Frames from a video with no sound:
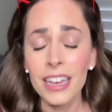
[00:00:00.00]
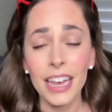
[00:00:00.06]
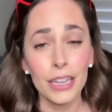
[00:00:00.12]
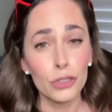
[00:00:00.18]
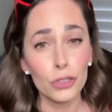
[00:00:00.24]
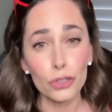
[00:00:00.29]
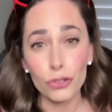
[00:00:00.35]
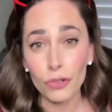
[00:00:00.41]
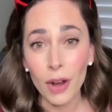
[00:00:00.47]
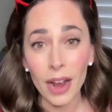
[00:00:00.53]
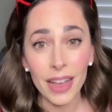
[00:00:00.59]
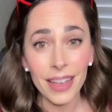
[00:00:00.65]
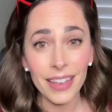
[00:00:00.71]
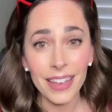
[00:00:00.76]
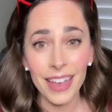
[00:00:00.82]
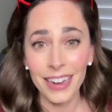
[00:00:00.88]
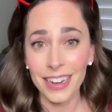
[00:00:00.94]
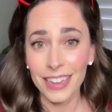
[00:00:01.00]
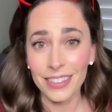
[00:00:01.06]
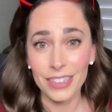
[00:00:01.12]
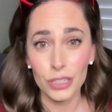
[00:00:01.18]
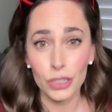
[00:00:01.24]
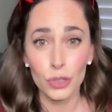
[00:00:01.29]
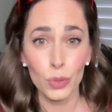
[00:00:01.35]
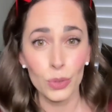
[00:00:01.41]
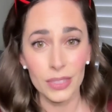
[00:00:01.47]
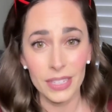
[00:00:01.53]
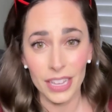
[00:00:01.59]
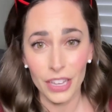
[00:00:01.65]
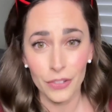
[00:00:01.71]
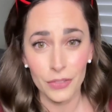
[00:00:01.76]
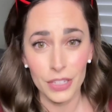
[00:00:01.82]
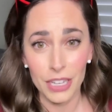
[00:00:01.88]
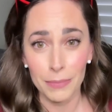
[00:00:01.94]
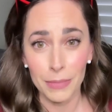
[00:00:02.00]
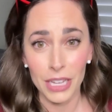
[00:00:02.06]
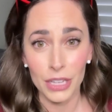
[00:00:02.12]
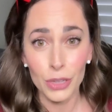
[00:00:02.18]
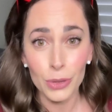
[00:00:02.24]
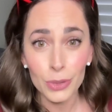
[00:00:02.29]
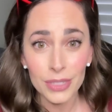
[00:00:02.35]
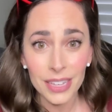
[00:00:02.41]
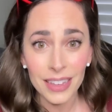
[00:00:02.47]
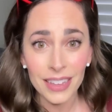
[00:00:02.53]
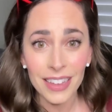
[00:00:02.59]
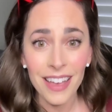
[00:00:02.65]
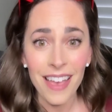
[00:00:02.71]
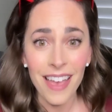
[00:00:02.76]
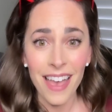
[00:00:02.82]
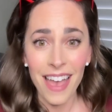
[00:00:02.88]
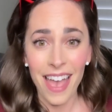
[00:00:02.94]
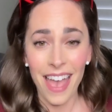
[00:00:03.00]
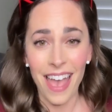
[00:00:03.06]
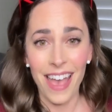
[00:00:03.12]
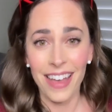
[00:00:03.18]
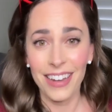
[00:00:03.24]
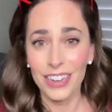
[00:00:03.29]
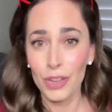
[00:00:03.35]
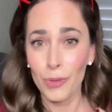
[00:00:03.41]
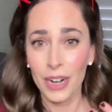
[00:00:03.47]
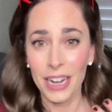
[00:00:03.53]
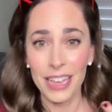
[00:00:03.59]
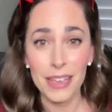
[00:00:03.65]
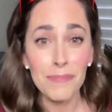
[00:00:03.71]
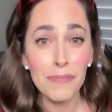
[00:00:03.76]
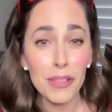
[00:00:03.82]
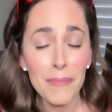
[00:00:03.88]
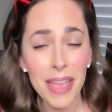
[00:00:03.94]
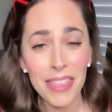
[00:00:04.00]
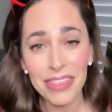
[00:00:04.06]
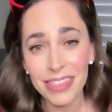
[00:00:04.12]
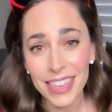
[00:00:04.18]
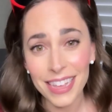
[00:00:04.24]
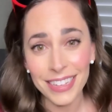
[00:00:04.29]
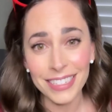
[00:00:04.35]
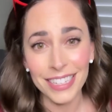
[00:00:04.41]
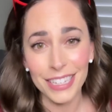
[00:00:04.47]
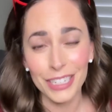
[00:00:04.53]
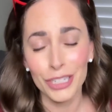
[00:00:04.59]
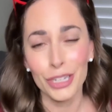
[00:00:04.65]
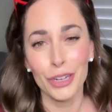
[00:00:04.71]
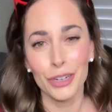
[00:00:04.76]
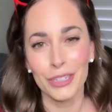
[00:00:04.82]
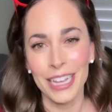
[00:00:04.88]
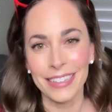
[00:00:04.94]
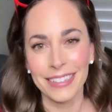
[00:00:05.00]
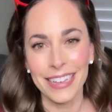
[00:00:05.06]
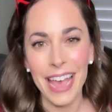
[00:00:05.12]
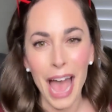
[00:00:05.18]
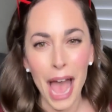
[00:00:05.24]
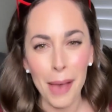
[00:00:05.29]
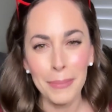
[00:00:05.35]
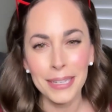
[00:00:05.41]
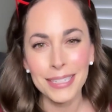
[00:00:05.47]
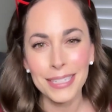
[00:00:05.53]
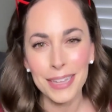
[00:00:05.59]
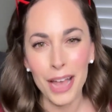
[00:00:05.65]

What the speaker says: and try any of these tools that you've seen me using, and you want to implement these into your daily habits,